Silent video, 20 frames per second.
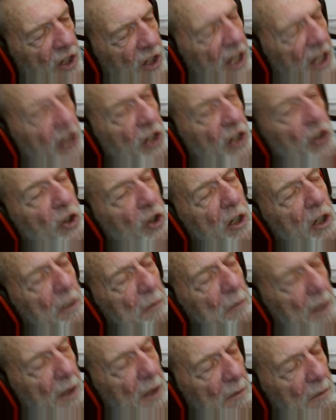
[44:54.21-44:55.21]
It could have
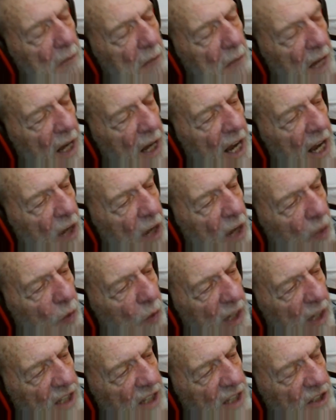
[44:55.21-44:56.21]
been by
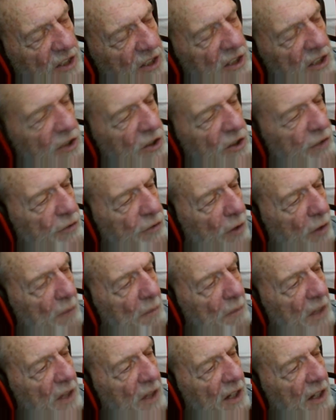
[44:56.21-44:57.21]
acquiescence from
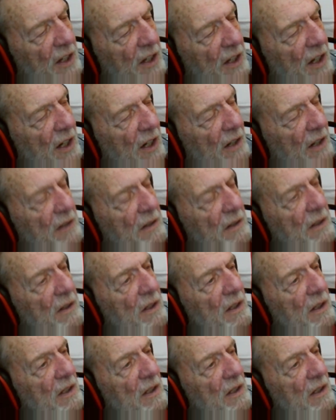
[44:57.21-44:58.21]
the
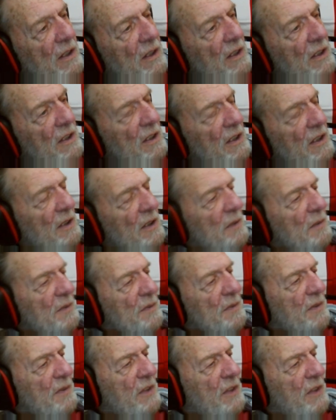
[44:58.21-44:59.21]

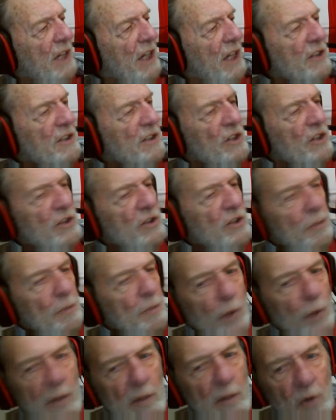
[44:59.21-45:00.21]
Texas
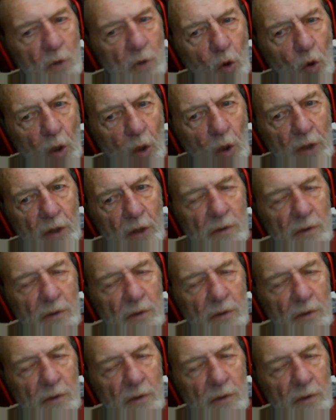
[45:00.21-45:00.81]
Supreme Court